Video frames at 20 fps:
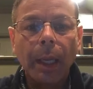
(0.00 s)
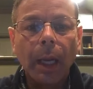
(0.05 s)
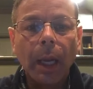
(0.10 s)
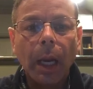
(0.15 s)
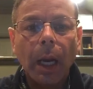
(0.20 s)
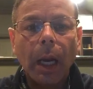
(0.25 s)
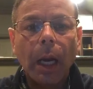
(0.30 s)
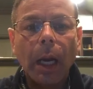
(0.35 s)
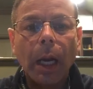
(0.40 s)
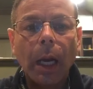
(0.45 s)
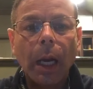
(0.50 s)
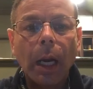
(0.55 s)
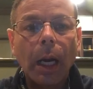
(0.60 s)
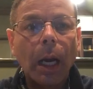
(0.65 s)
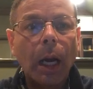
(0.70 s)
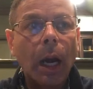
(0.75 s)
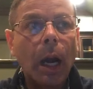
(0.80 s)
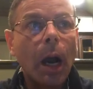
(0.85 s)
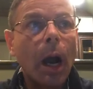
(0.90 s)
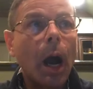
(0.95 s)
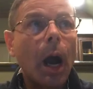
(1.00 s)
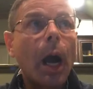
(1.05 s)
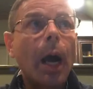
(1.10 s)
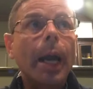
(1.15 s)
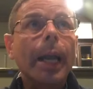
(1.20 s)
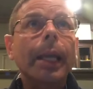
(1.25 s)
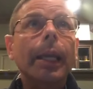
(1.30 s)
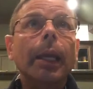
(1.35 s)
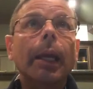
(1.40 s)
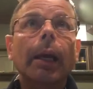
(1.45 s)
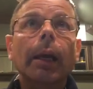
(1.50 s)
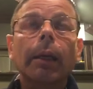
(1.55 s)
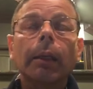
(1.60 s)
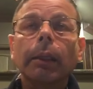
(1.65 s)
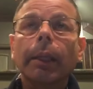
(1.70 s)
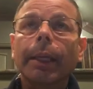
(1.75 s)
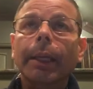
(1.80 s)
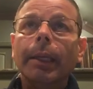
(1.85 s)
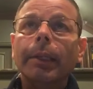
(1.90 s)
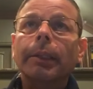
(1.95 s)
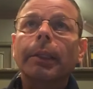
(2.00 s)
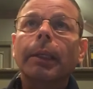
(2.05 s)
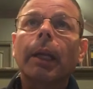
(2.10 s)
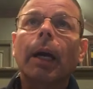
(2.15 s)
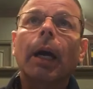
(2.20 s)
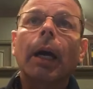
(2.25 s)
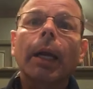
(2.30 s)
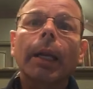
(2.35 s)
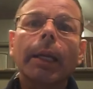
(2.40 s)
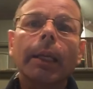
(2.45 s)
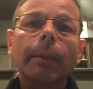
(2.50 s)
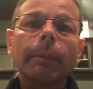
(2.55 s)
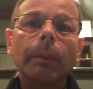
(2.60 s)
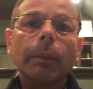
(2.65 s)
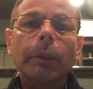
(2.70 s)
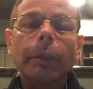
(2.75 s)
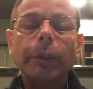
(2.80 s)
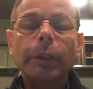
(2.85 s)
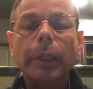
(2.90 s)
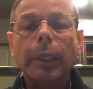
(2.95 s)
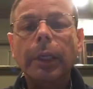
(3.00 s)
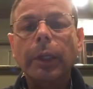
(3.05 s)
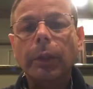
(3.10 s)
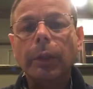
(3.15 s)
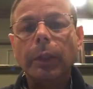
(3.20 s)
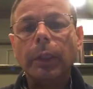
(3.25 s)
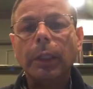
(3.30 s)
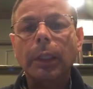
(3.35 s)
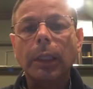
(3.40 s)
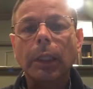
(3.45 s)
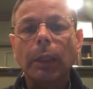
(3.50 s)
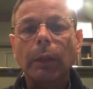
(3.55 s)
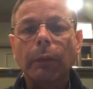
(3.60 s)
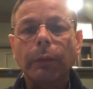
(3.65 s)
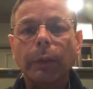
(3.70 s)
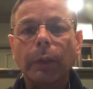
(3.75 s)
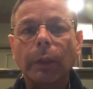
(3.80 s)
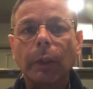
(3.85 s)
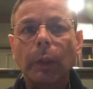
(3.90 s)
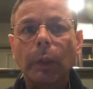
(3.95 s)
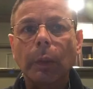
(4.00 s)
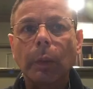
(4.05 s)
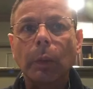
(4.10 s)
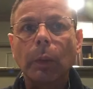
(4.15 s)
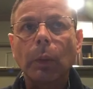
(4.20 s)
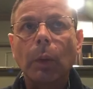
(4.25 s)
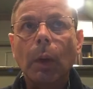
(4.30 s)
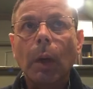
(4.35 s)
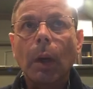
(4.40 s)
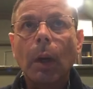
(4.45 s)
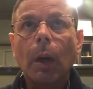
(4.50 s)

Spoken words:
Like I said, I am just here to give you